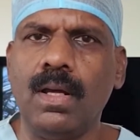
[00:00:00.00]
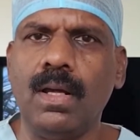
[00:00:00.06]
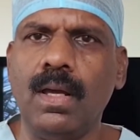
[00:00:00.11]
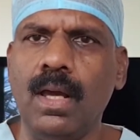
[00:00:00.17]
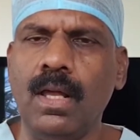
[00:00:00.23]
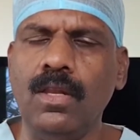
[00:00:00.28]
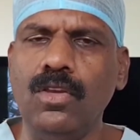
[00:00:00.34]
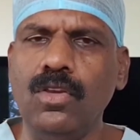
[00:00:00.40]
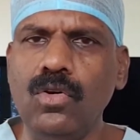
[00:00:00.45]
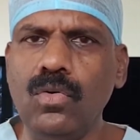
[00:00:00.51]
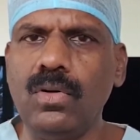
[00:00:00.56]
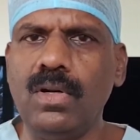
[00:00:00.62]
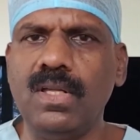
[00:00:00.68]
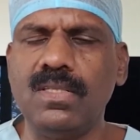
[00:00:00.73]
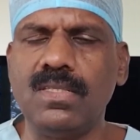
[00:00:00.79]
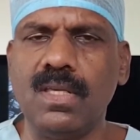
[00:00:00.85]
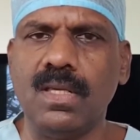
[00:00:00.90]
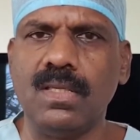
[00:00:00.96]
a new
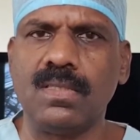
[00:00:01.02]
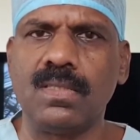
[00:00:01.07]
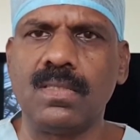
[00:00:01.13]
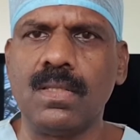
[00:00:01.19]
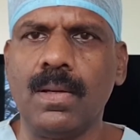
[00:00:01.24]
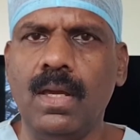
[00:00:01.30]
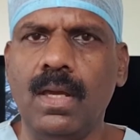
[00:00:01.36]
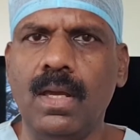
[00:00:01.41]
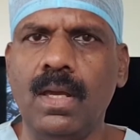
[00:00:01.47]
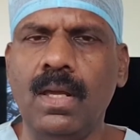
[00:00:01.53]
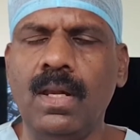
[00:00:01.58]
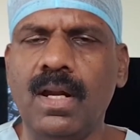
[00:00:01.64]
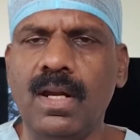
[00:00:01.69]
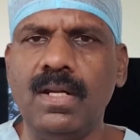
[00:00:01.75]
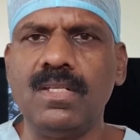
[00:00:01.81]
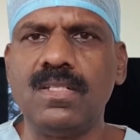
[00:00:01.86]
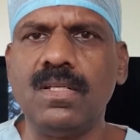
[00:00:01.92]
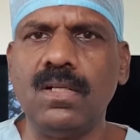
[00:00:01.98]
disease in
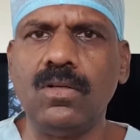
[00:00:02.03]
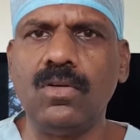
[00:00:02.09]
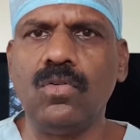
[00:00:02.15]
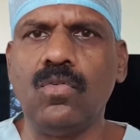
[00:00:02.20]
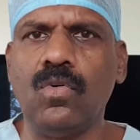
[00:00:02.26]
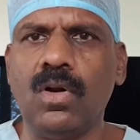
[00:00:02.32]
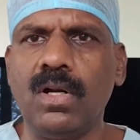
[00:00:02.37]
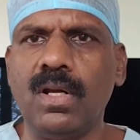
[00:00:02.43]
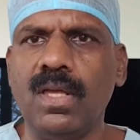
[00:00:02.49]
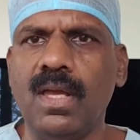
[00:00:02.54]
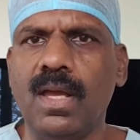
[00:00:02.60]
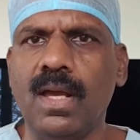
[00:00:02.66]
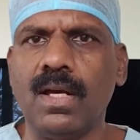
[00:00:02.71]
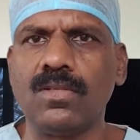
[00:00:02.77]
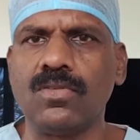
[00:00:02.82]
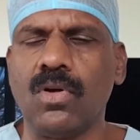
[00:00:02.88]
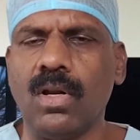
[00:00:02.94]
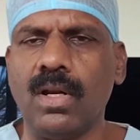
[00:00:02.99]
addition to what he
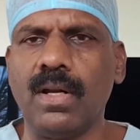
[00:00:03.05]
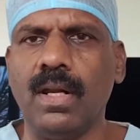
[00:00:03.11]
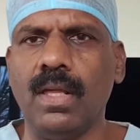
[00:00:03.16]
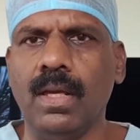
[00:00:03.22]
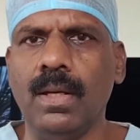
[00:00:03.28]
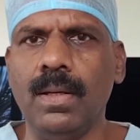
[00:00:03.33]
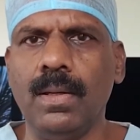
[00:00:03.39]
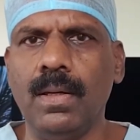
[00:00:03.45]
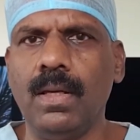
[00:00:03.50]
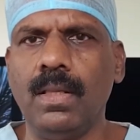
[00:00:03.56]
has already.